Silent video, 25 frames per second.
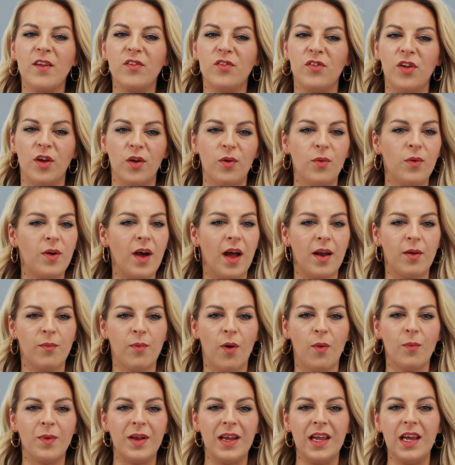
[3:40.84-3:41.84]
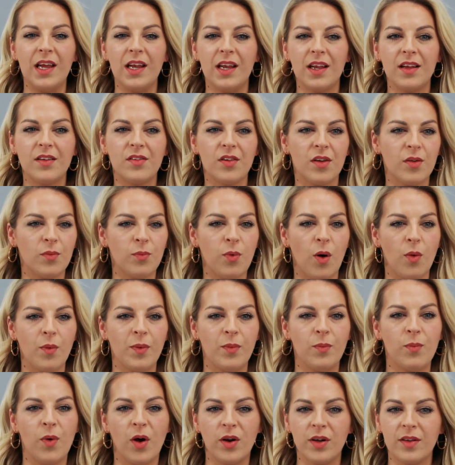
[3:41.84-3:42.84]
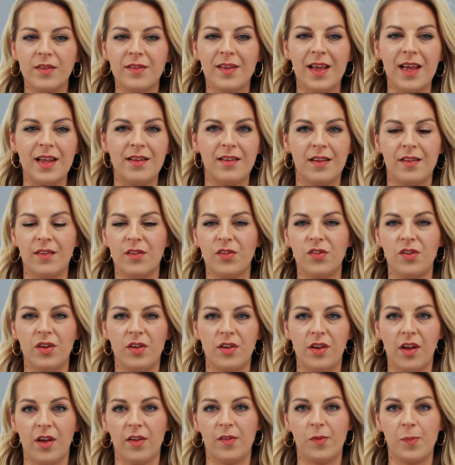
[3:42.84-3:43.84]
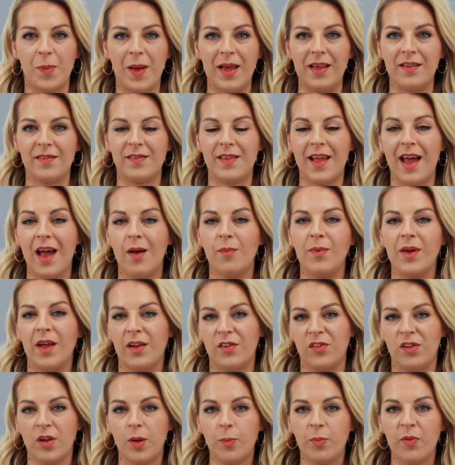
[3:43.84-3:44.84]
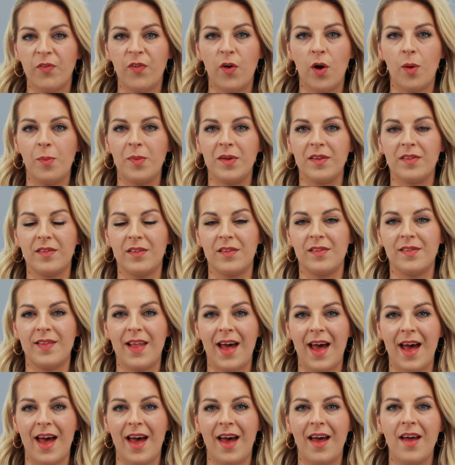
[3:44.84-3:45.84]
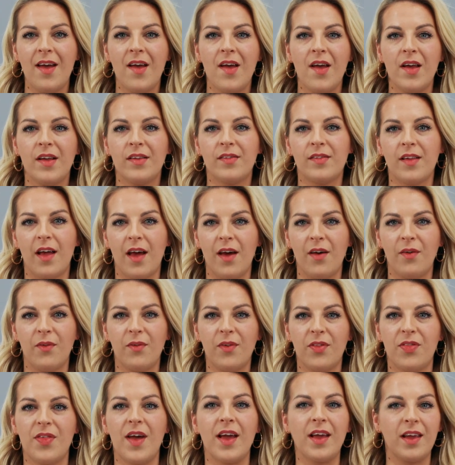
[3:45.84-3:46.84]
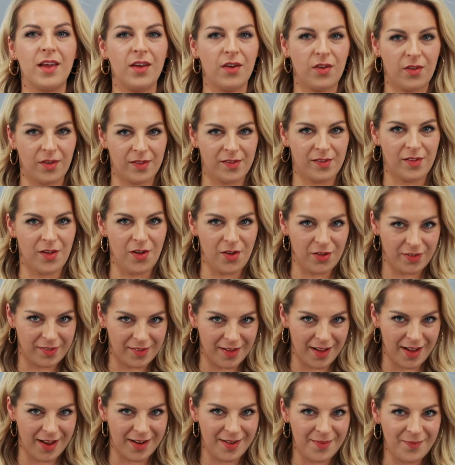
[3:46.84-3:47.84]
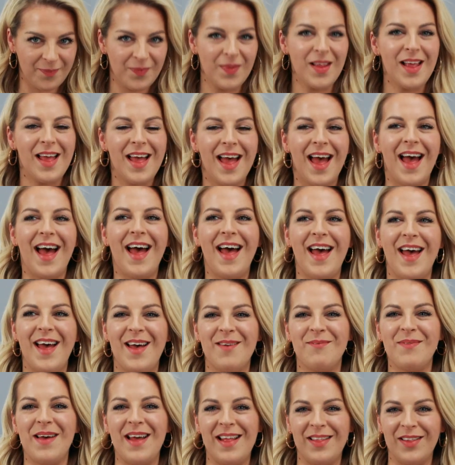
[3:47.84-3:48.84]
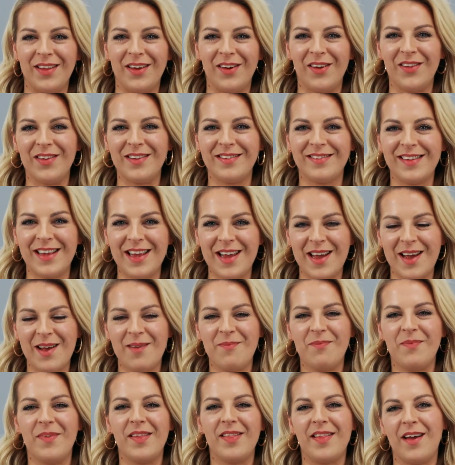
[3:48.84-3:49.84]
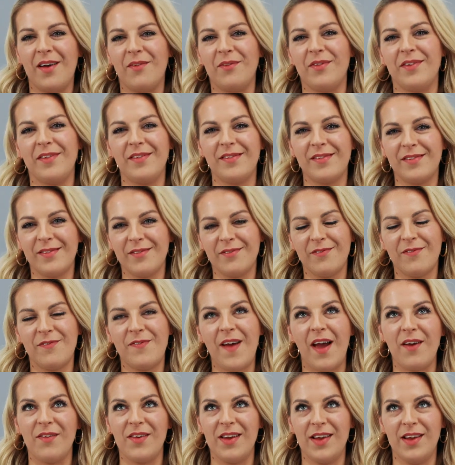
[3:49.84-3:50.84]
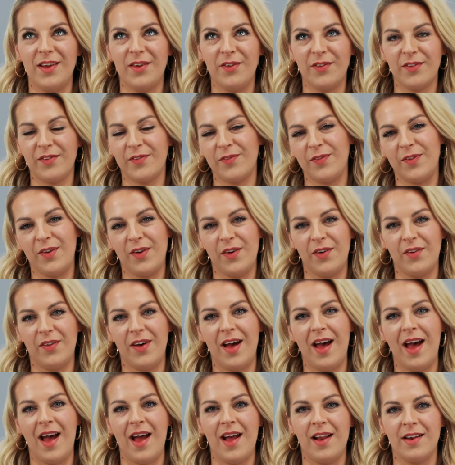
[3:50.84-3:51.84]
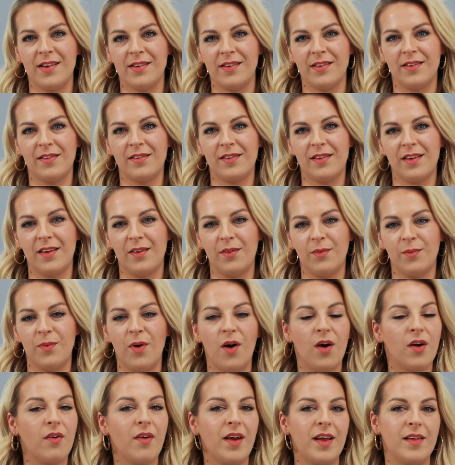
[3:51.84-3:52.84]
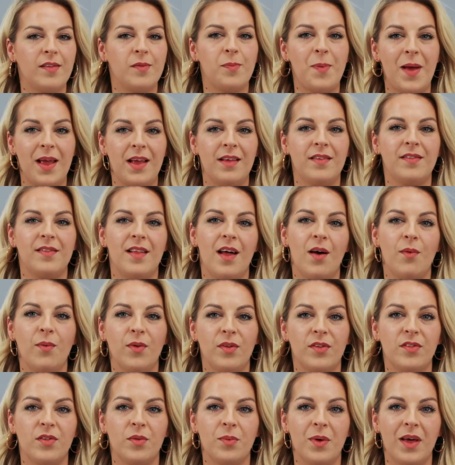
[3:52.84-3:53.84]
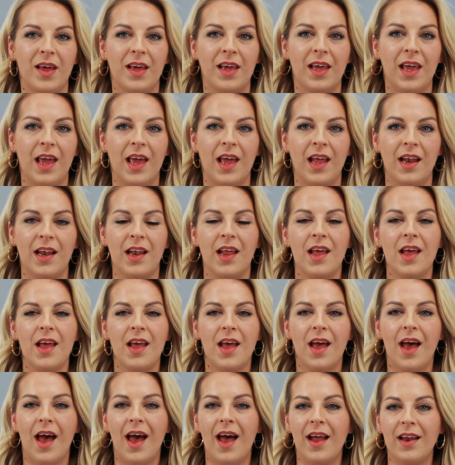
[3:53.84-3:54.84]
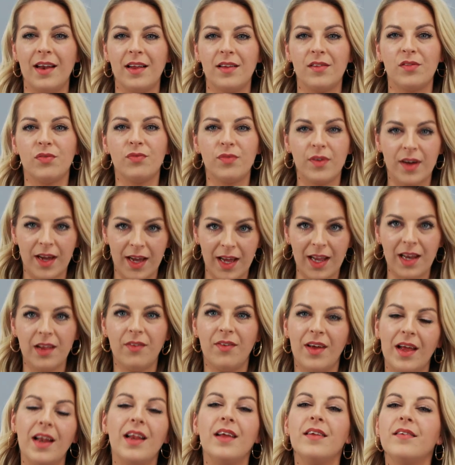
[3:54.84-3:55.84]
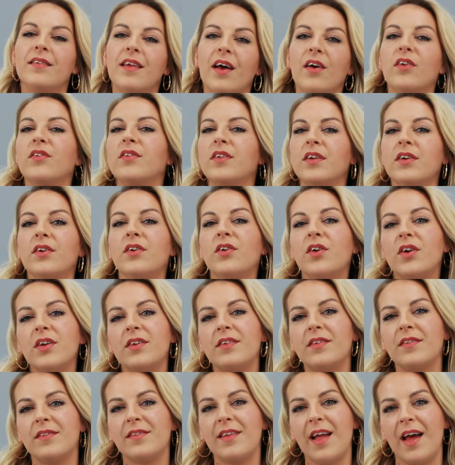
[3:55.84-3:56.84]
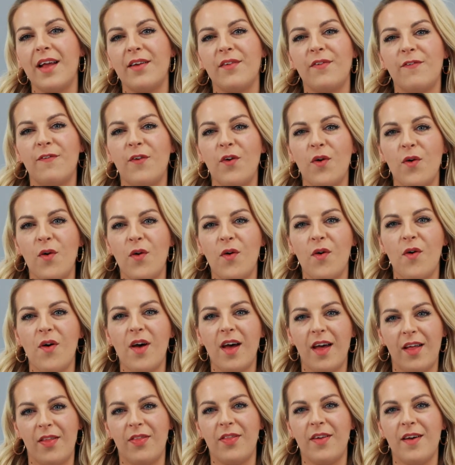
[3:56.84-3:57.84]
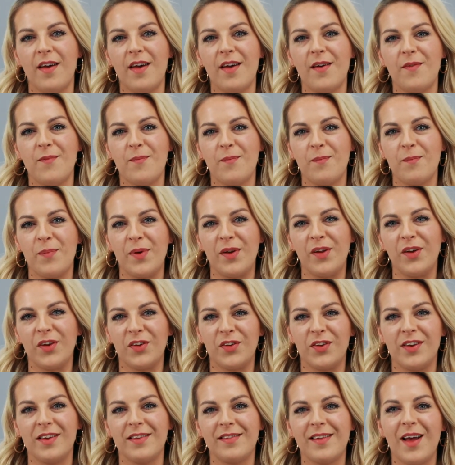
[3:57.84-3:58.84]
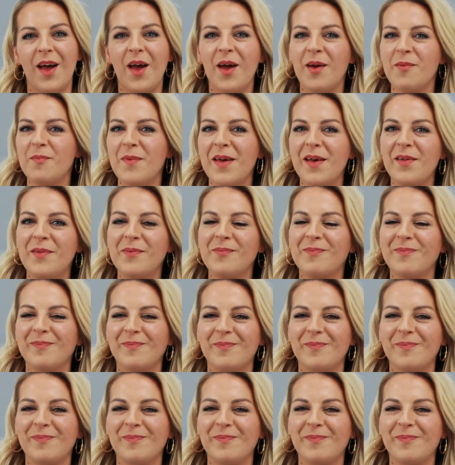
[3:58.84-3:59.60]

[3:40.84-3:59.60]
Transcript: do kind of what we needed and what we wanted in the studio space there. We had two performances there, so thank you Chris Lawson and the Coliseum. That was very useful, and what a great space that was to work in, and it's really, really set us in good stead for the productions at Hope Mill.